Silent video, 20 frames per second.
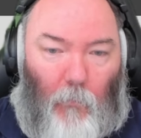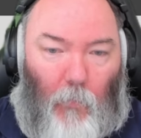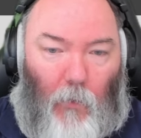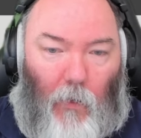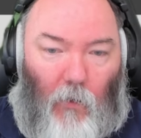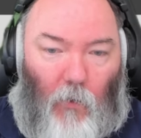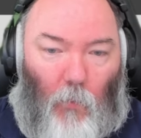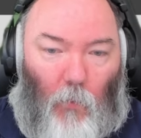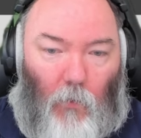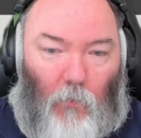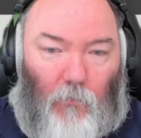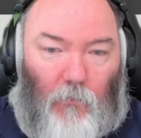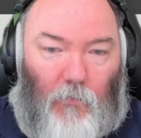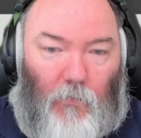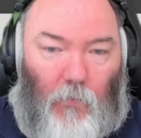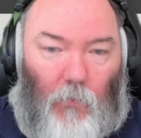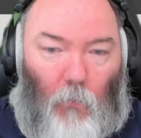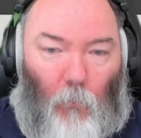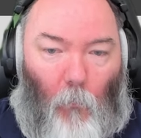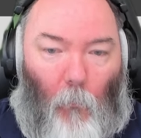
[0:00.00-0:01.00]
You get the black
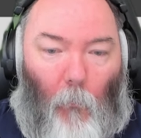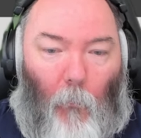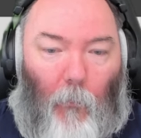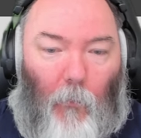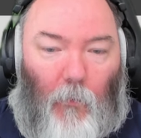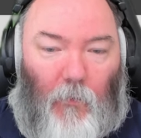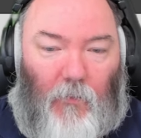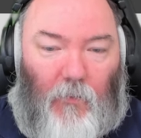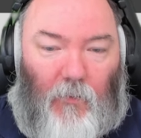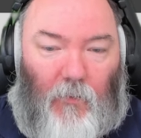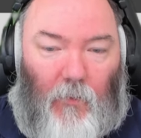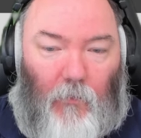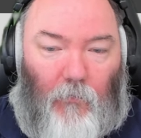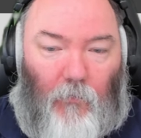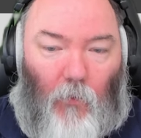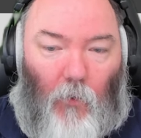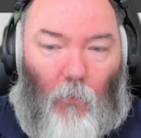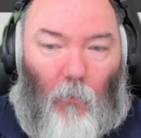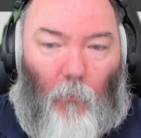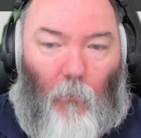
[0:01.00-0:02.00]
ones, which are
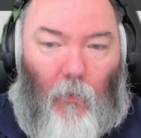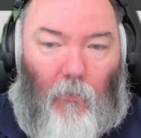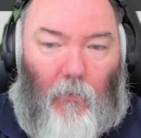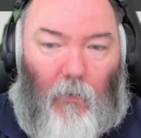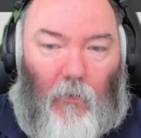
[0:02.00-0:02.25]
default,